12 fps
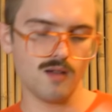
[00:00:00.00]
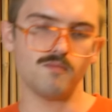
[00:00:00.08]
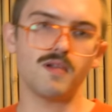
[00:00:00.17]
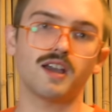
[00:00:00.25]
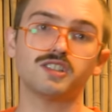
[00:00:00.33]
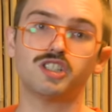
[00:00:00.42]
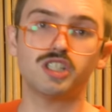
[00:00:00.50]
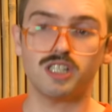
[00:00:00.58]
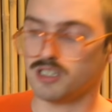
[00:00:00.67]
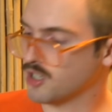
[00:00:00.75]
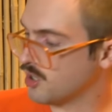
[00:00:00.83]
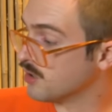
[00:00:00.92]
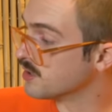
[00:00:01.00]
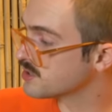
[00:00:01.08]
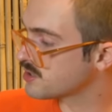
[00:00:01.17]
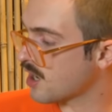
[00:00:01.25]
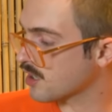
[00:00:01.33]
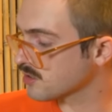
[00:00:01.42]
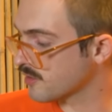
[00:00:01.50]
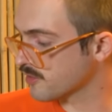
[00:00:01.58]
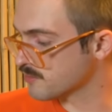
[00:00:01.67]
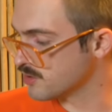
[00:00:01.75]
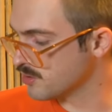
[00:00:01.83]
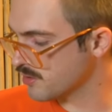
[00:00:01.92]
Mancino Sakura
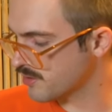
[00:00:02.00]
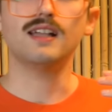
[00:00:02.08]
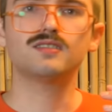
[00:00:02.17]
Vermouth.